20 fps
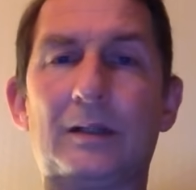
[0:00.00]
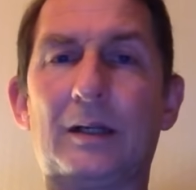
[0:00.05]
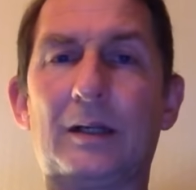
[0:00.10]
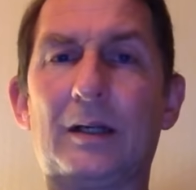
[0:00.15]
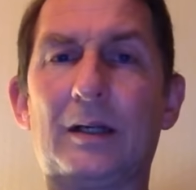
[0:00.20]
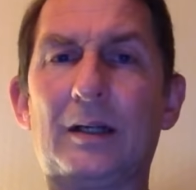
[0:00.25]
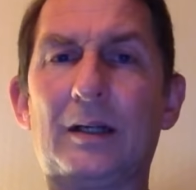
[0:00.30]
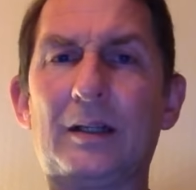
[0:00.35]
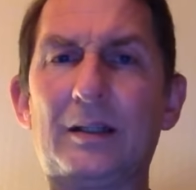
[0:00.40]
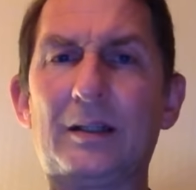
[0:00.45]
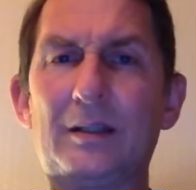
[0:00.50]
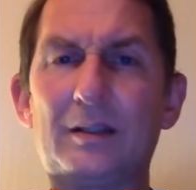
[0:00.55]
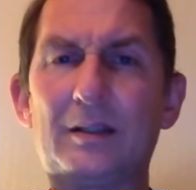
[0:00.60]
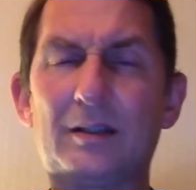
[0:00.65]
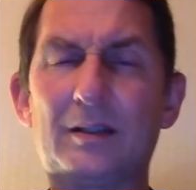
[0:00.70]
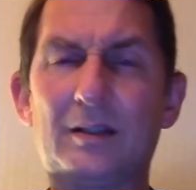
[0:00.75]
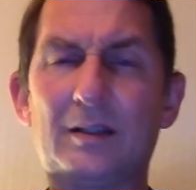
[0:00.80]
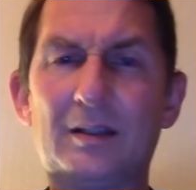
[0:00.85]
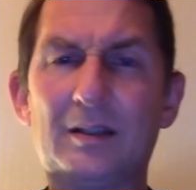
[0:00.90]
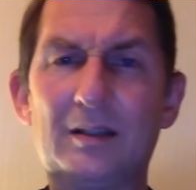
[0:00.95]
And
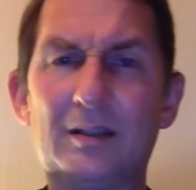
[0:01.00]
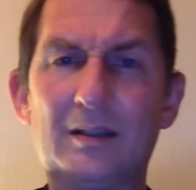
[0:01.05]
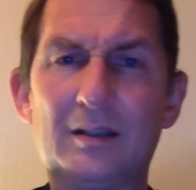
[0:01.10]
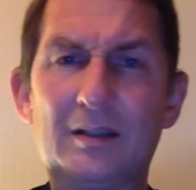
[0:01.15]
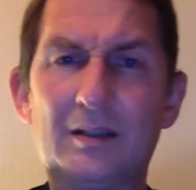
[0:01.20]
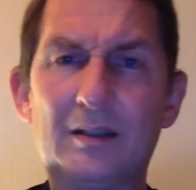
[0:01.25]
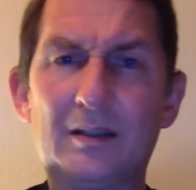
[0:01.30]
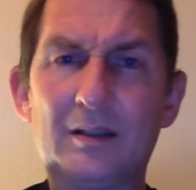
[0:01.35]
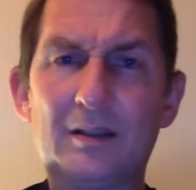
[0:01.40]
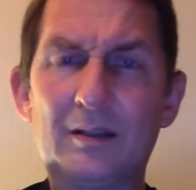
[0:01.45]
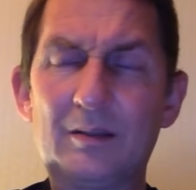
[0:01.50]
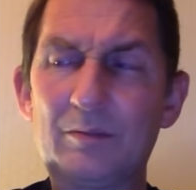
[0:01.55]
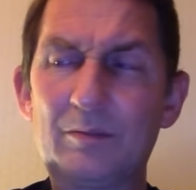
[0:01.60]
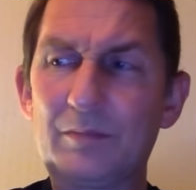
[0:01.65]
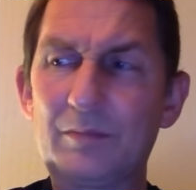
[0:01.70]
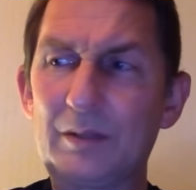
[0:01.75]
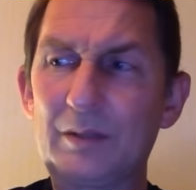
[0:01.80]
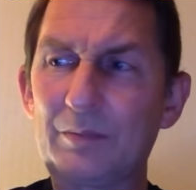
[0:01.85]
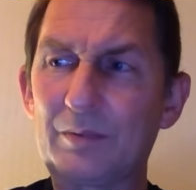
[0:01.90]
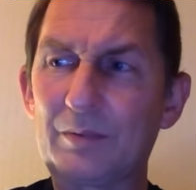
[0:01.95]

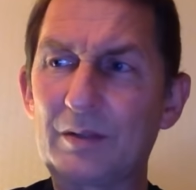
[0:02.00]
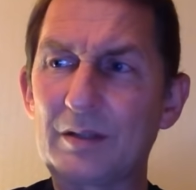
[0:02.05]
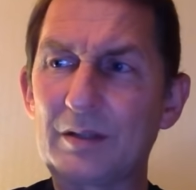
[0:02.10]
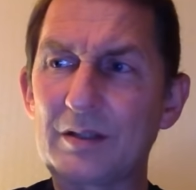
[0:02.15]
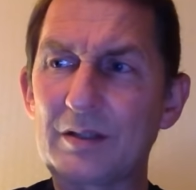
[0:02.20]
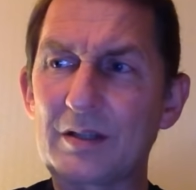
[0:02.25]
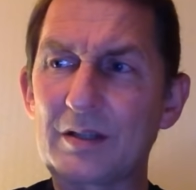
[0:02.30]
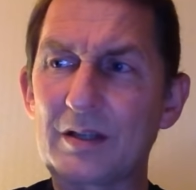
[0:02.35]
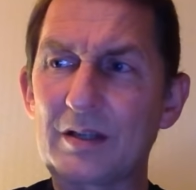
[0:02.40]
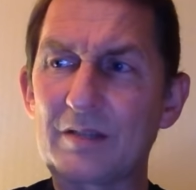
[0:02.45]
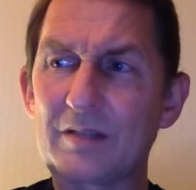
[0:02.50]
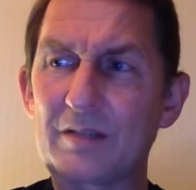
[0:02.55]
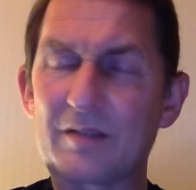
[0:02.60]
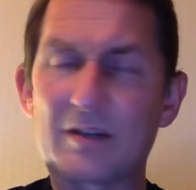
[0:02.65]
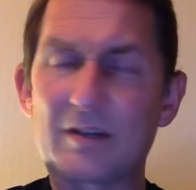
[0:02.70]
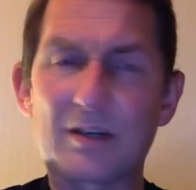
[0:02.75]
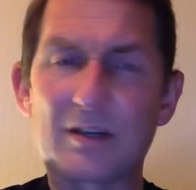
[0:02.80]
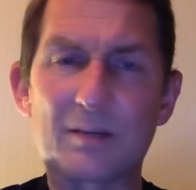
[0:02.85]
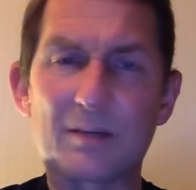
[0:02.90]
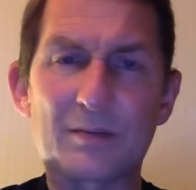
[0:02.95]
my brother's there is
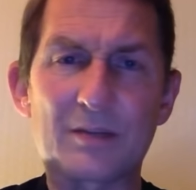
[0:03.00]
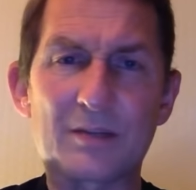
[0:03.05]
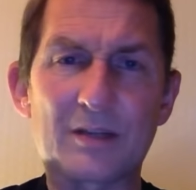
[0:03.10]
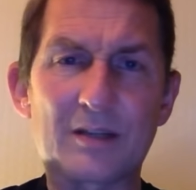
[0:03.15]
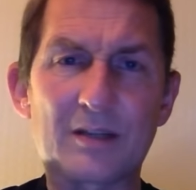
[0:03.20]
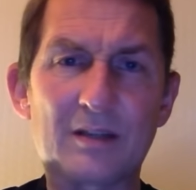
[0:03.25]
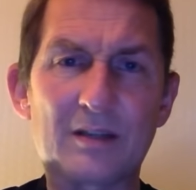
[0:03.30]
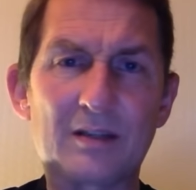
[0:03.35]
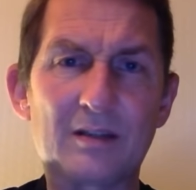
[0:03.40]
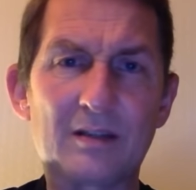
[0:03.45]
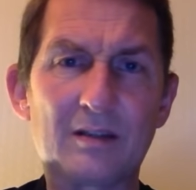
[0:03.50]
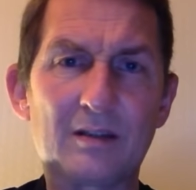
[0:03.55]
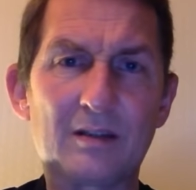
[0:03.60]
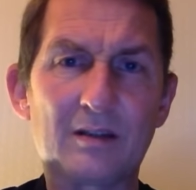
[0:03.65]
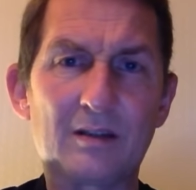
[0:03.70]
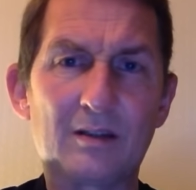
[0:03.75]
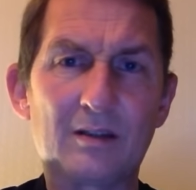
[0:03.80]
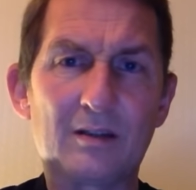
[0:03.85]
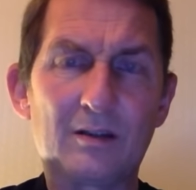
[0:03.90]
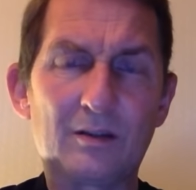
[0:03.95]
very upset, and
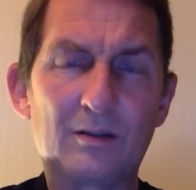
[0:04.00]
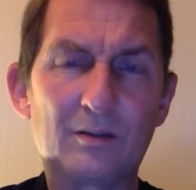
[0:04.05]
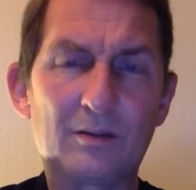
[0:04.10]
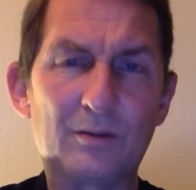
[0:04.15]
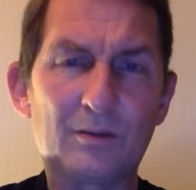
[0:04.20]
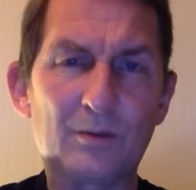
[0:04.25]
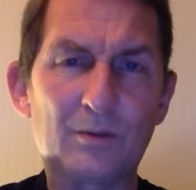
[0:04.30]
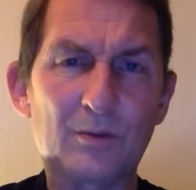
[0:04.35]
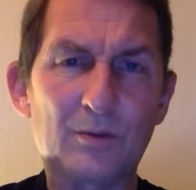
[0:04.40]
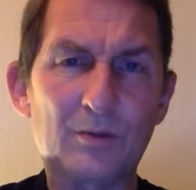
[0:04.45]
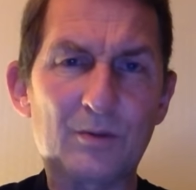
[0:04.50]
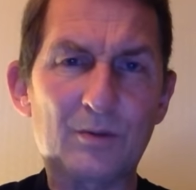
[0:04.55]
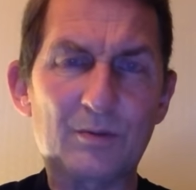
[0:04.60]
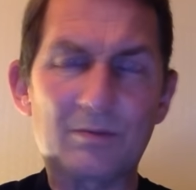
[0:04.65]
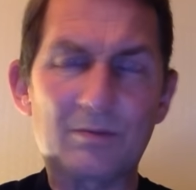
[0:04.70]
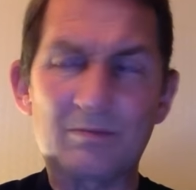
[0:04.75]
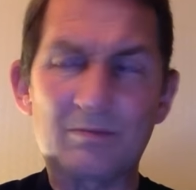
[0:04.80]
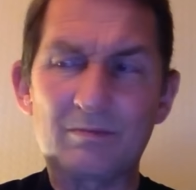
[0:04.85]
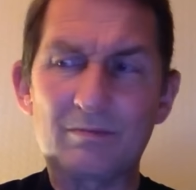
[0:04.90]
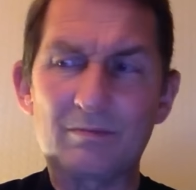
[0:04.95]
of course,
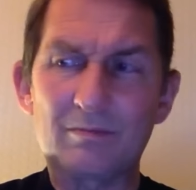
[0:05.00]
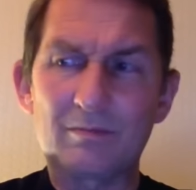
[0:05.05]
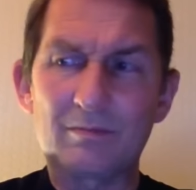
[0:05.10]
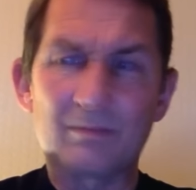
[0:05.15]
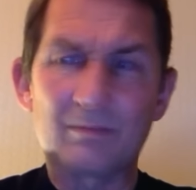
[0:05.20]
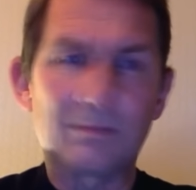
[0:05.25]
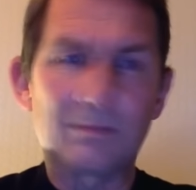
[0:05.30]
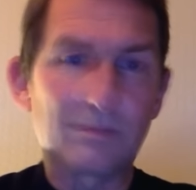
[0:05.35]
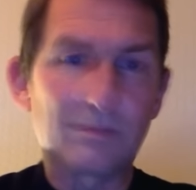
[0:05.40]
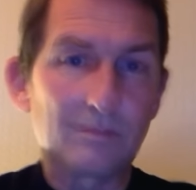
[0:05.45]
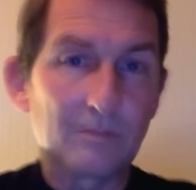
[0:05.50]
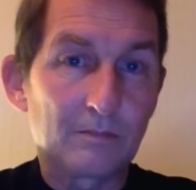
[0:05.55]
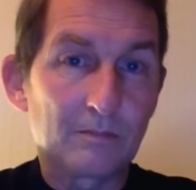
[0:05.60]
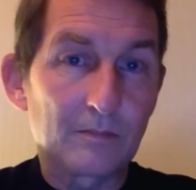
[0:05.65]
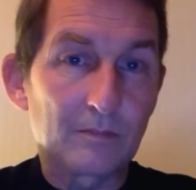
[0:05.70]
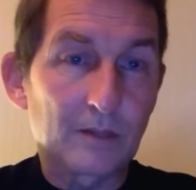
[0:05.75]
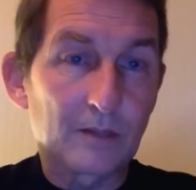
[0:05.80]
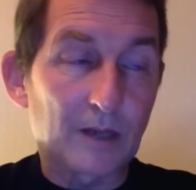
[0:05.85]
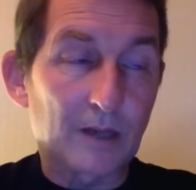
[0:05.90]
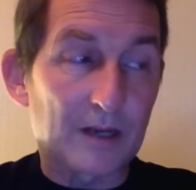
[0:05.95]

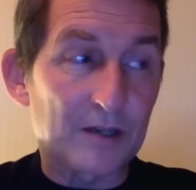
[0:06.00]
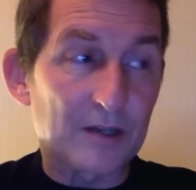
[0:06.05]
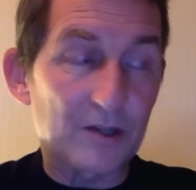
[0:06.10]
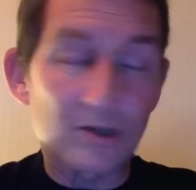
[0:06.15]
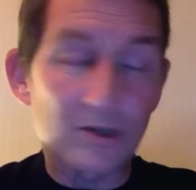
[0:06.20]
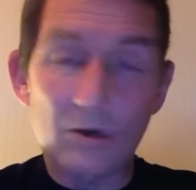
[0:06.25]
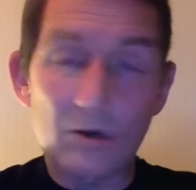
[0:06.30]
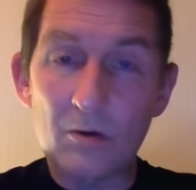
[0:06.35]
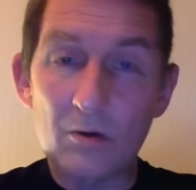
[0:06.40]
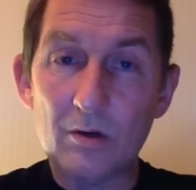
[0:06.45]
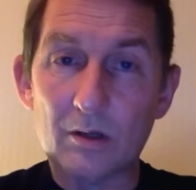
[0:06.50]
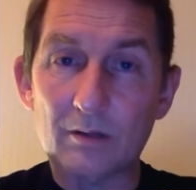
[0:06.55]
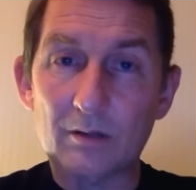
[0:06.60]
Glenn's dog